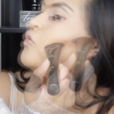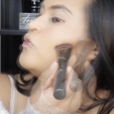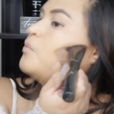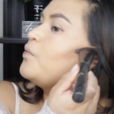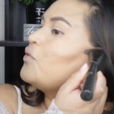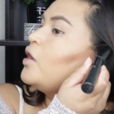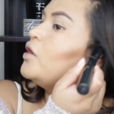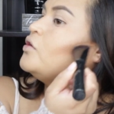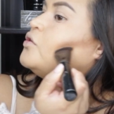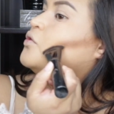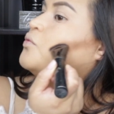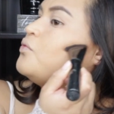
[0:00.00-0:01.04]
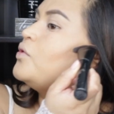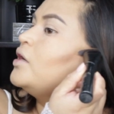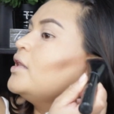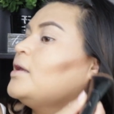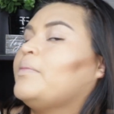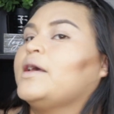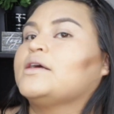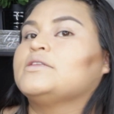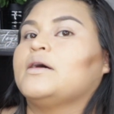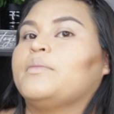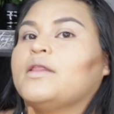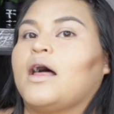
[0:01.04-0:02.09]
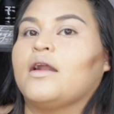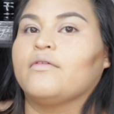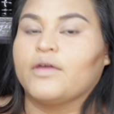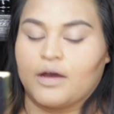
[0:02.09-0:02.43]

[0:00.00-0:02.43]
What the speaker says: This brush really picks up a lot